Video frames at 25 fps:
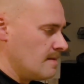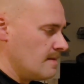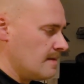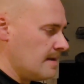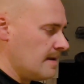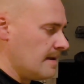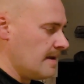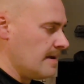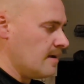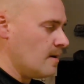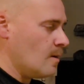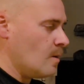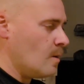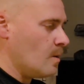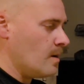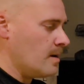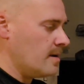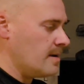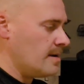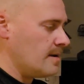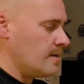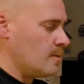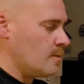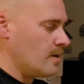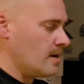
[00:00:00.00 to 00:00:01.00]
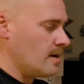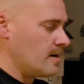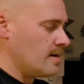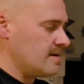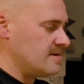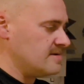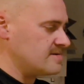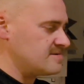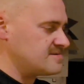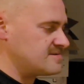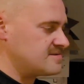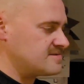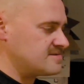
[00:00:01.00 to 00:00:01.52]
It ain't going anywhere,
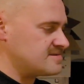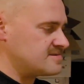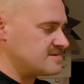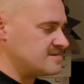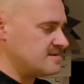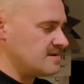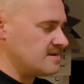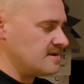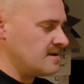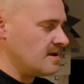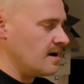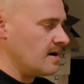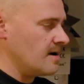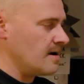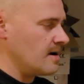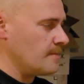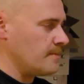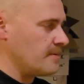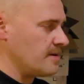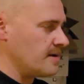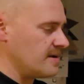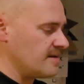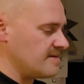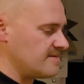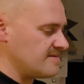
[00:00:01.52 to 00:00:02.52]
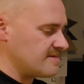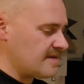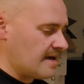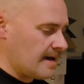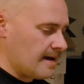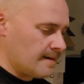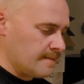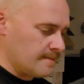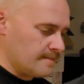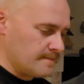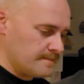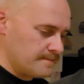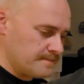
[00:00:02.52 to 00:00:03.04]
it's snug up against
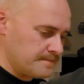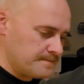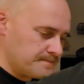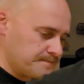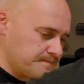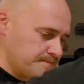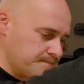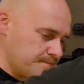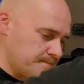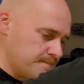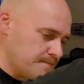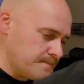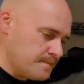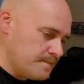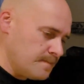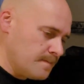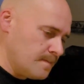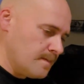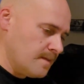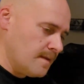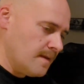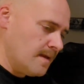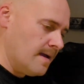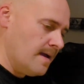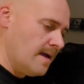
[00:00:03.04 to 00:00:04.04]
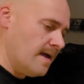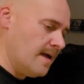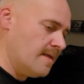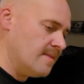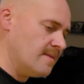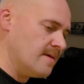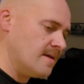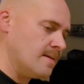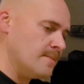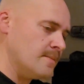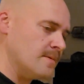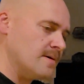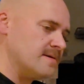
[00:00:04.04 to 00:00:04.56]
that. And
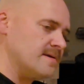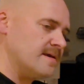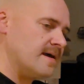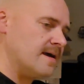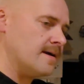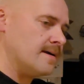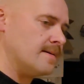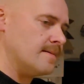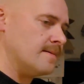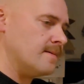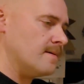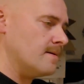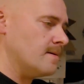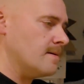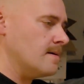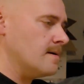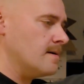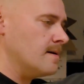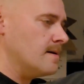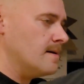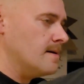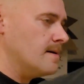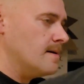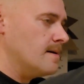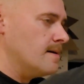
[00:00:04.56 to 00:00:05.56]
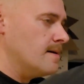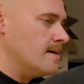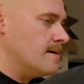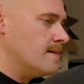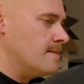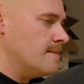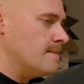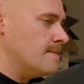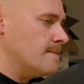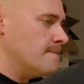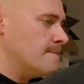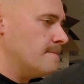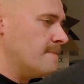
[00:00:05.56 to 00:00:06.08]
then I'm going to take
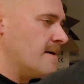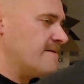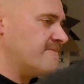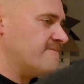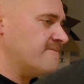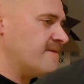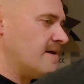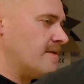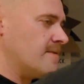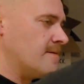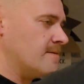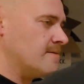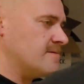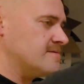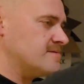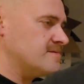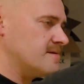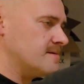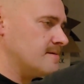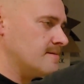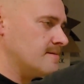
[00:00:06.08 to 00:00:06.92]
my feathers.